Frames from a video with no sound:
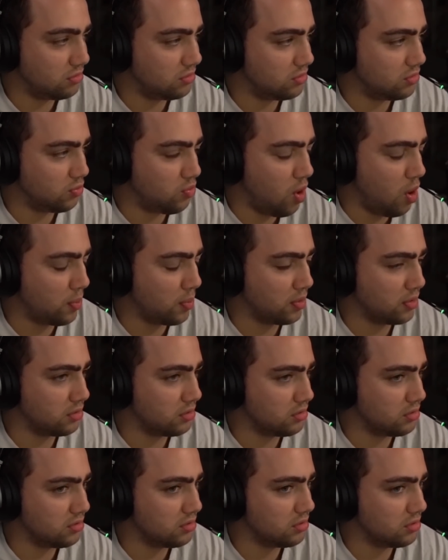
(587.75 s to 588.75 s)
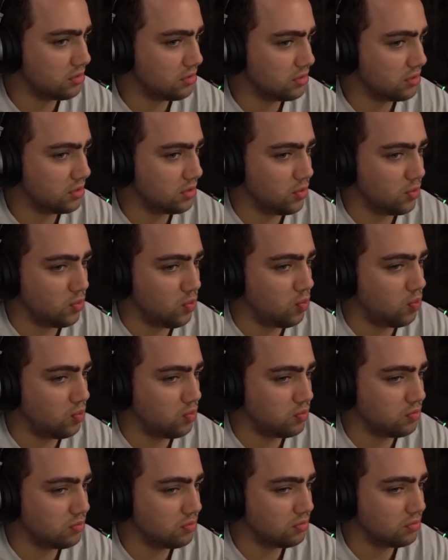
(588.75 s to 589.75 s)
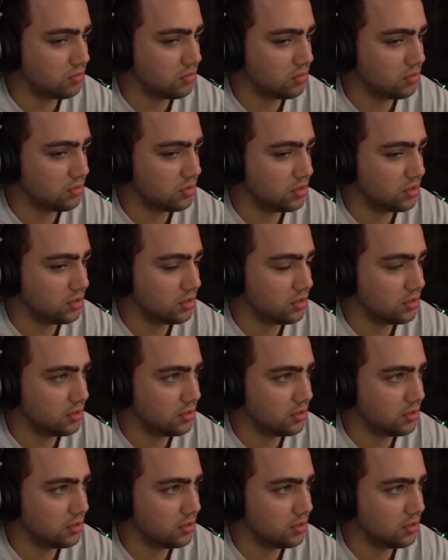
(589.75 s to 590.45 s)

don't know what the fuck's going on. I saw Marby's at hit play.